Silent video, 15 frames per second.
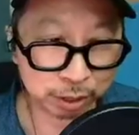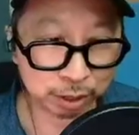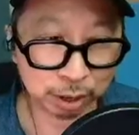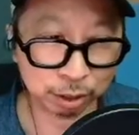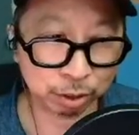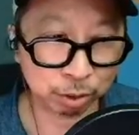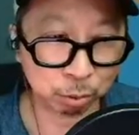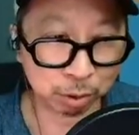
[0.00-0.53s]

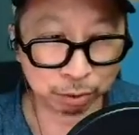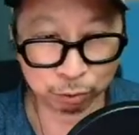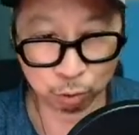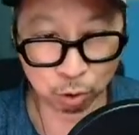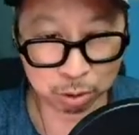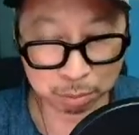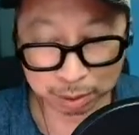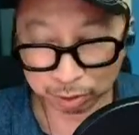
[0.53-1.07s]
another
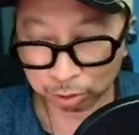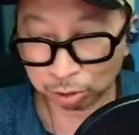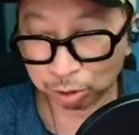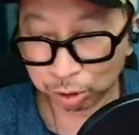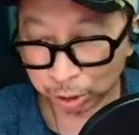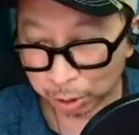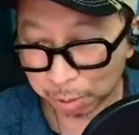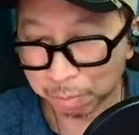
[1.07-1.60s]
4 months or
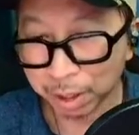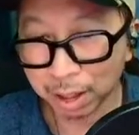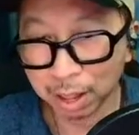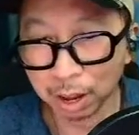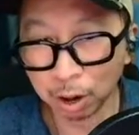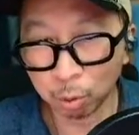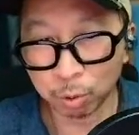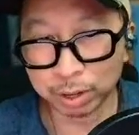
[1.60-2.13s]
so,
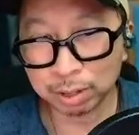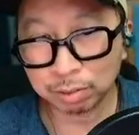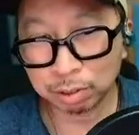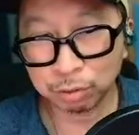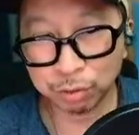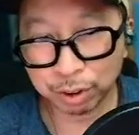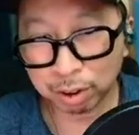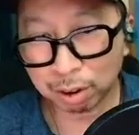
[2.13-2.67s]
we're going to
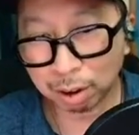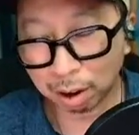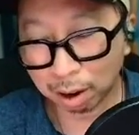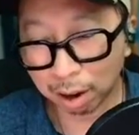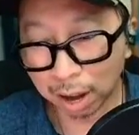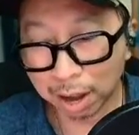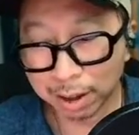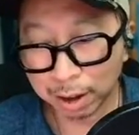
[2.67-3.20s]
see
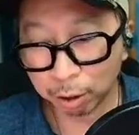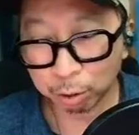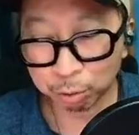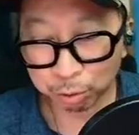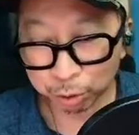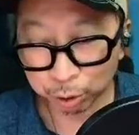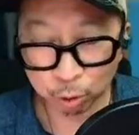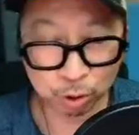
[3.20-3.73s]
VRR. And now
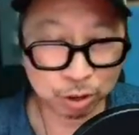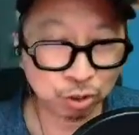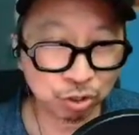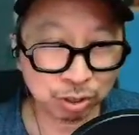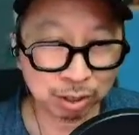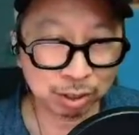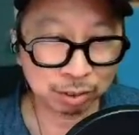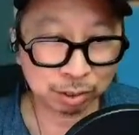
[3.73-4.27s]
the
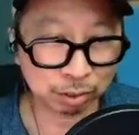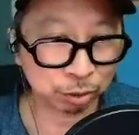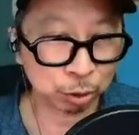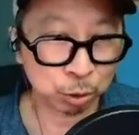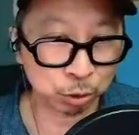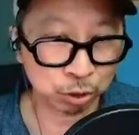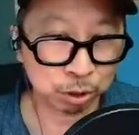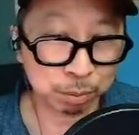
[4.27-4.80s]
question is it
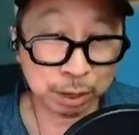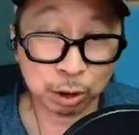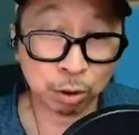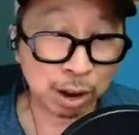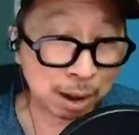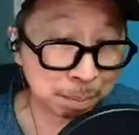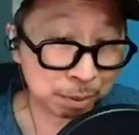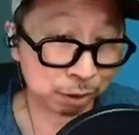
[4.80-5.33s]
going to be
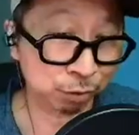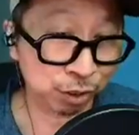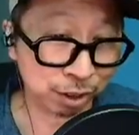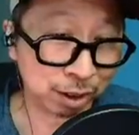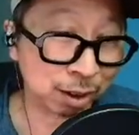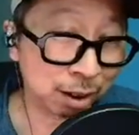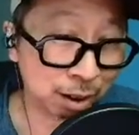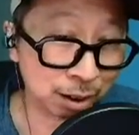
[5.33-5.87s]
crappy
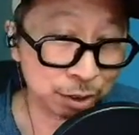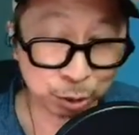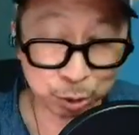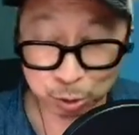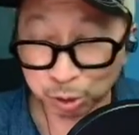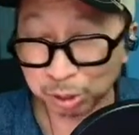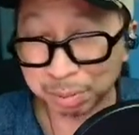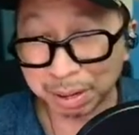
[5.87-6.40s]
VRR? Is it
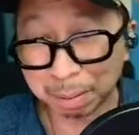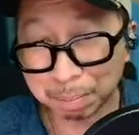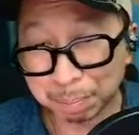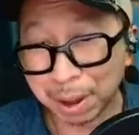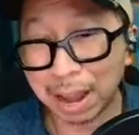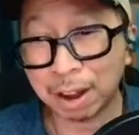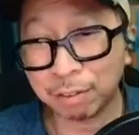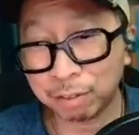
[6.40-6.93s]
going to be a
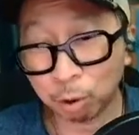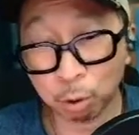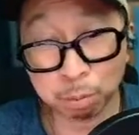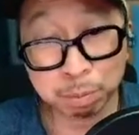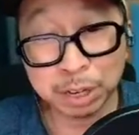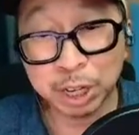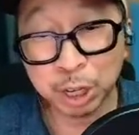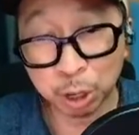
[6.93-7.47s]
bad or
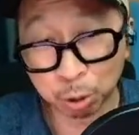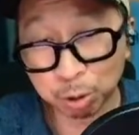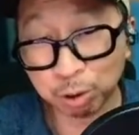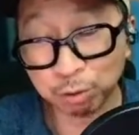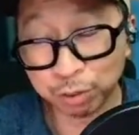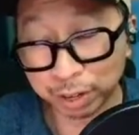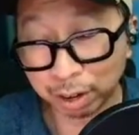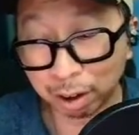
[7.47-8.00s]
mediocre
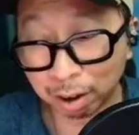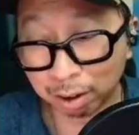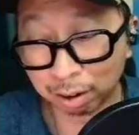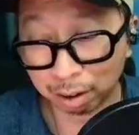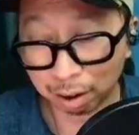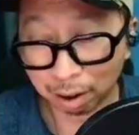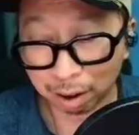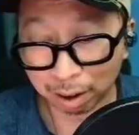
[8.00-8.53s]

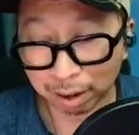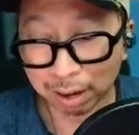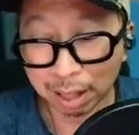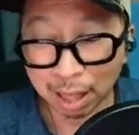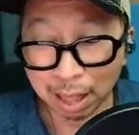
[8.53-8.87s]
VRR?